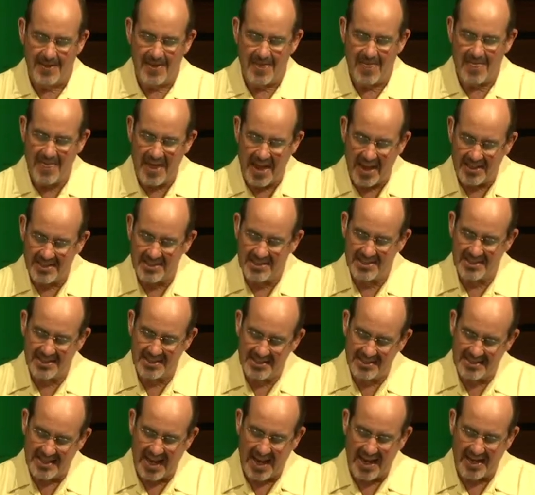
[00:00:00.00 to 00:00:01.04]
That's
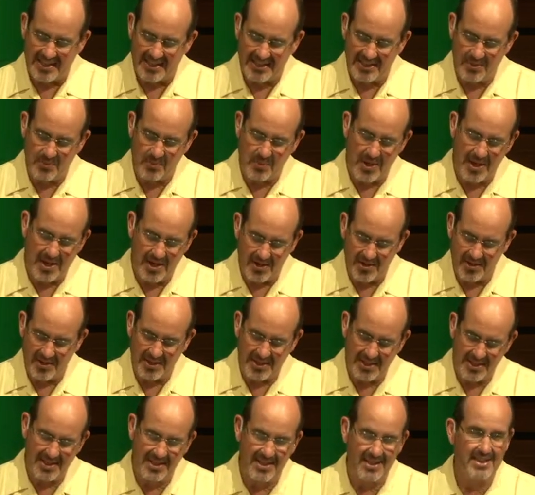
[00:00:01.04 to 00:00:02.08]
exactly where
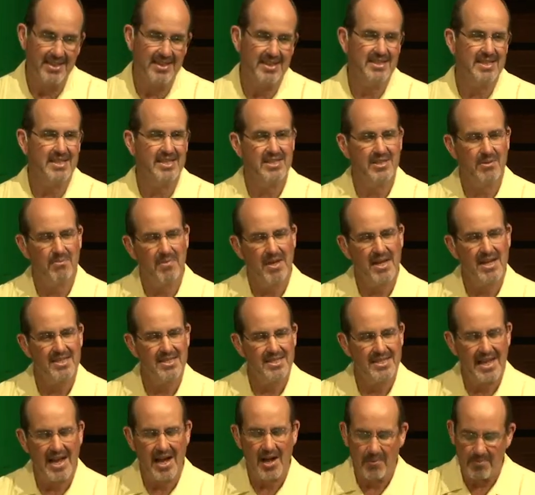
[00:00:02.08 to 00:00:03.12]
he is. It's
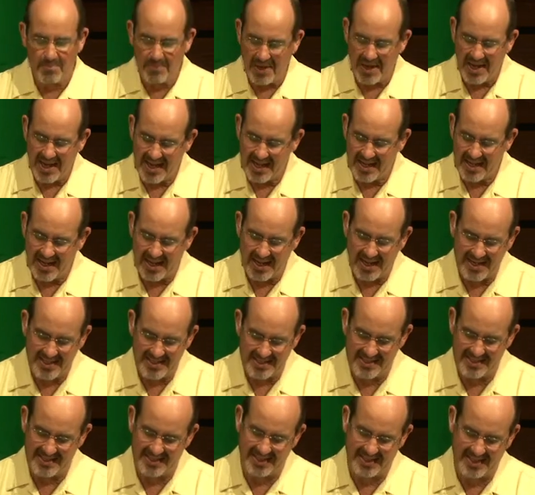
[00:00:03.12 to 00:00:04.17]
amazing how pain
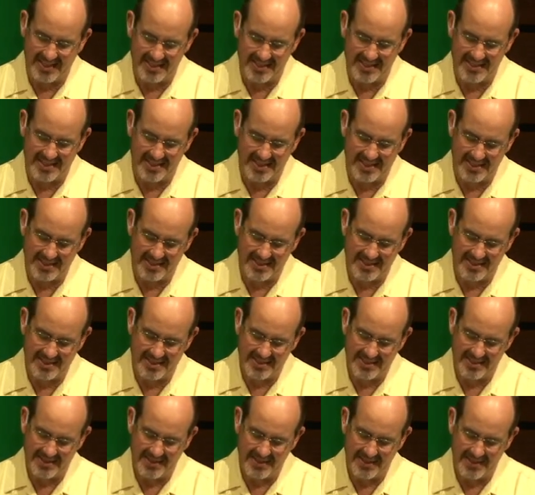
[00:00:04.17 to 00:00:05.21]
isolates us.
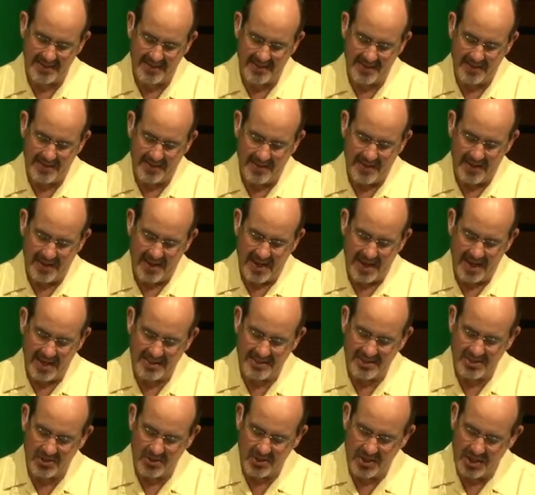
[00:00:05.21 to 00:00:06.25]
And
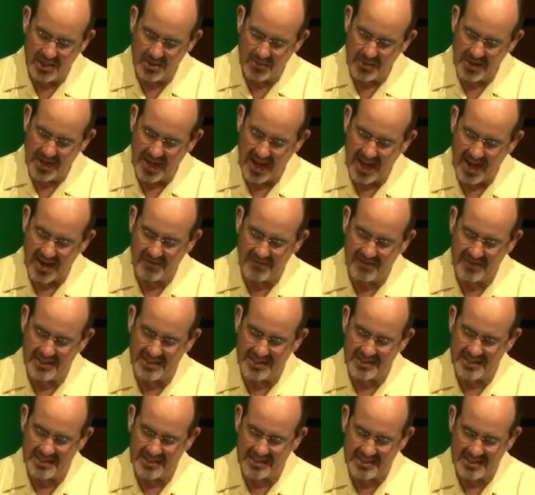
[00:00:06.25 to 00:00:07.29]
so here we have
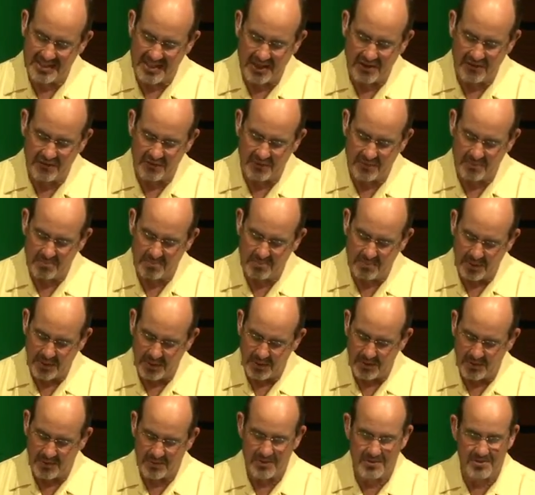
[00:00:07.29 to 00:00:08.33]
this self
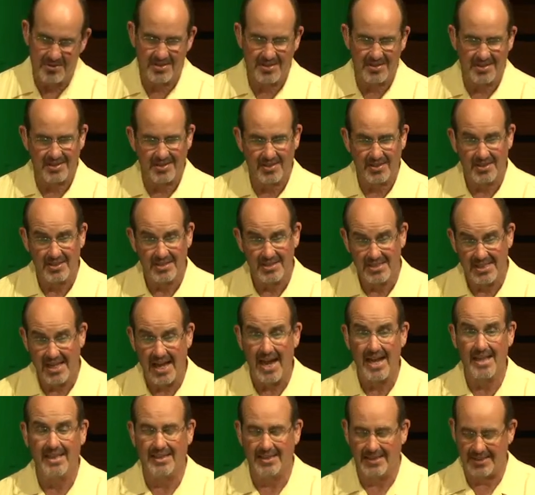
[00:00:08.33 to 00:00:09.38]
imposed
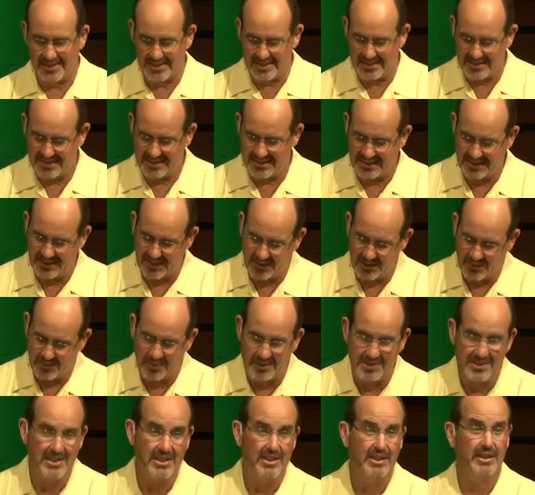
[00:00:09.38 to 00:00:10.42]
silence, you know,
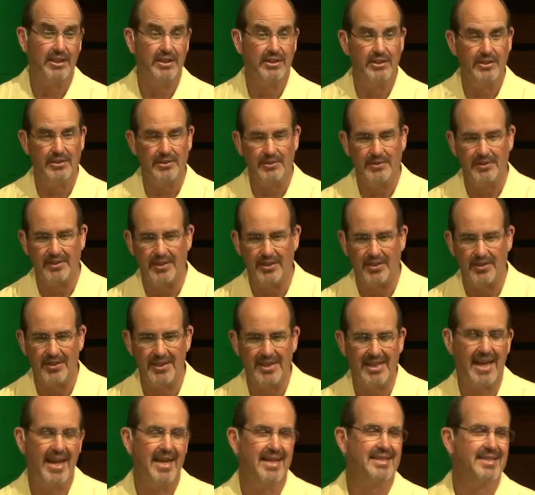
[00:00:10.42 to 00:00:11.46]
what's he going to do? You know, he
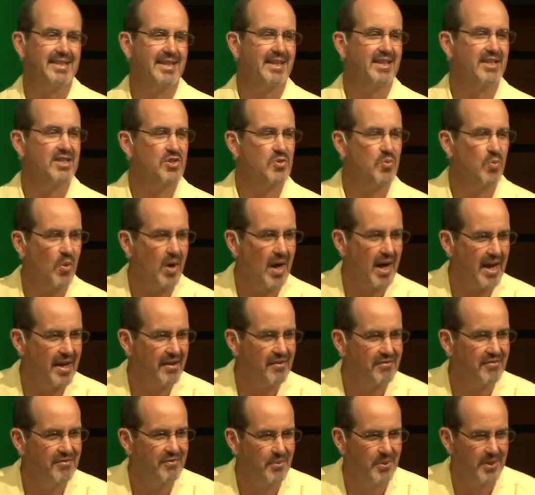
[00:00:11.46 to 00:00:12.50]
can't tell his wife
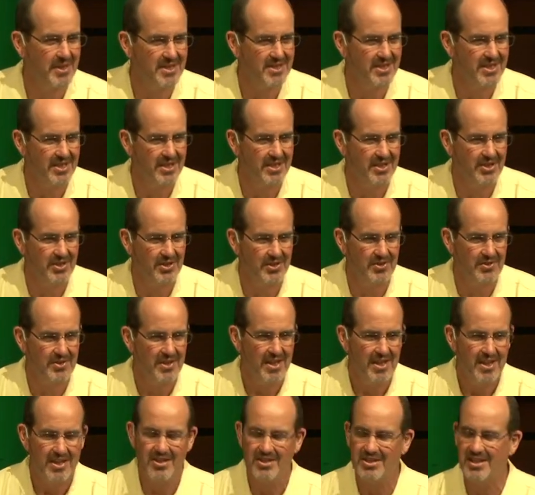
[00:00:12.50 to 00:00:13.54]
what he's going to do.
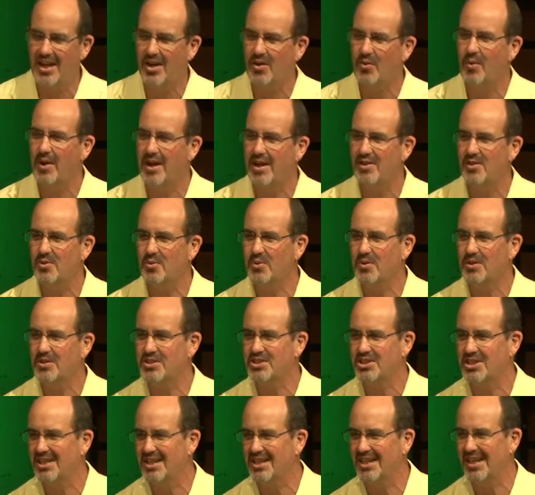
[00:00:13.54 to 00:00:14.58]
There's not a way in the world
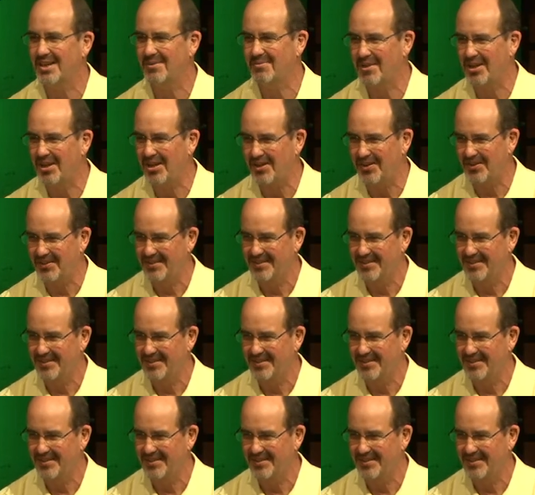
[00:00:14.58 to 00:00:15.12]
she'd let him go.